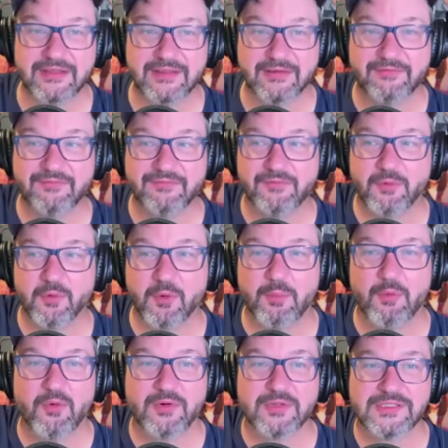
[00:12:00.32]
the
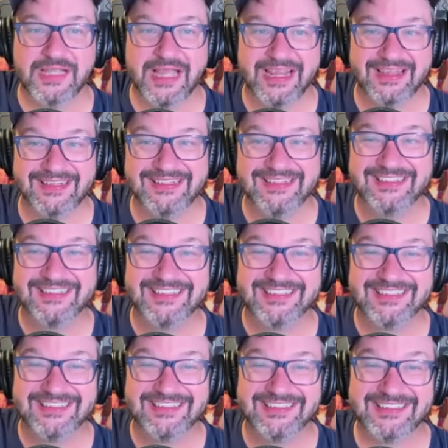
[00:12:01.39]
floorboards, like,
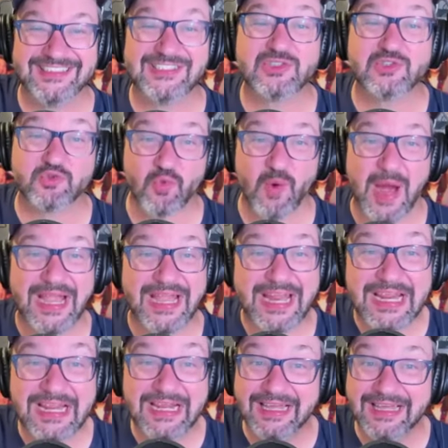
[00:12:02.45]
straining